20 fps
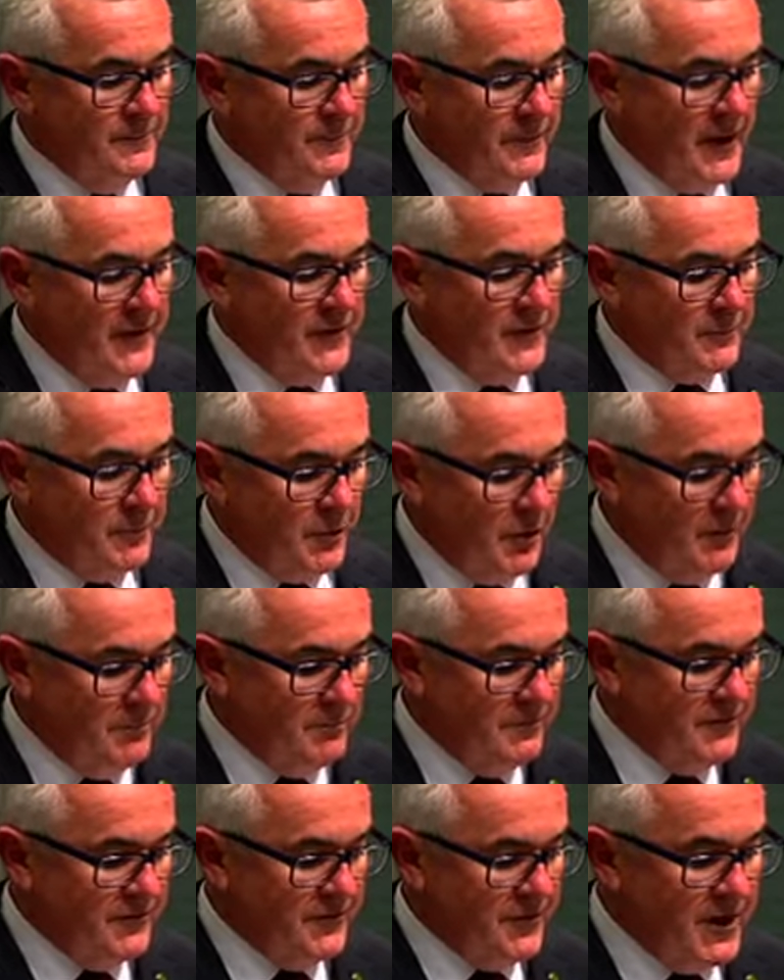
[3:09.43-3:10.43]
And the problem
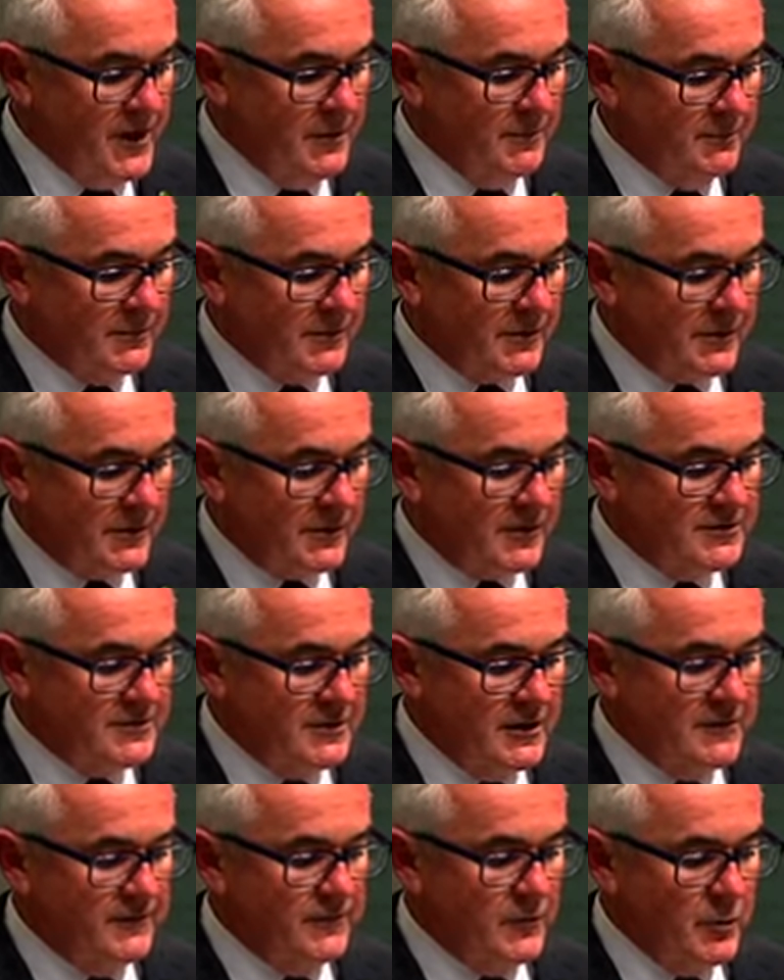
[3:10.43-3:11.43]
for them is
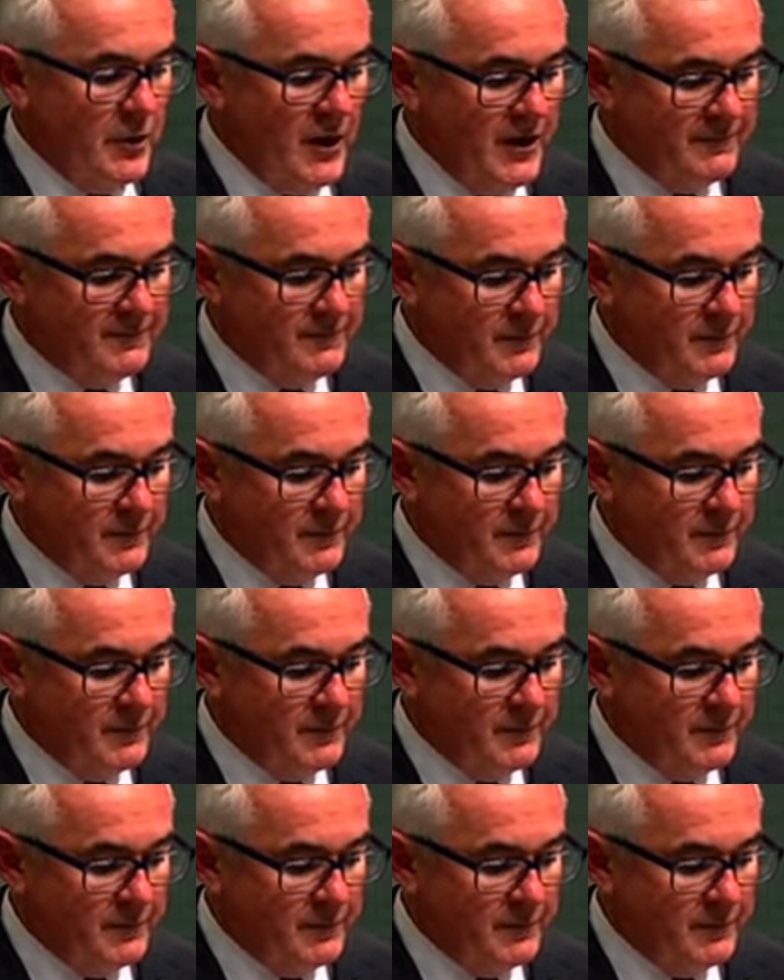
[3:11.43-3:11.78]
that if you have